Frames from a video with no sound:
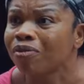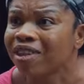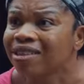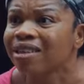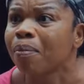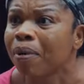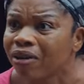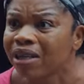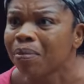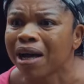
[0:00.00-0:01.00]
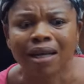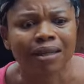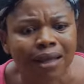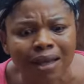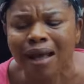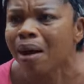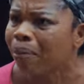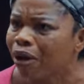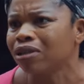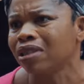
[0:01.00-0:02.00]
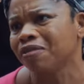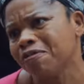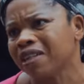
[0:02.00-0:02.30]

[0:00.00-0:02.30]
some things about the man and think about it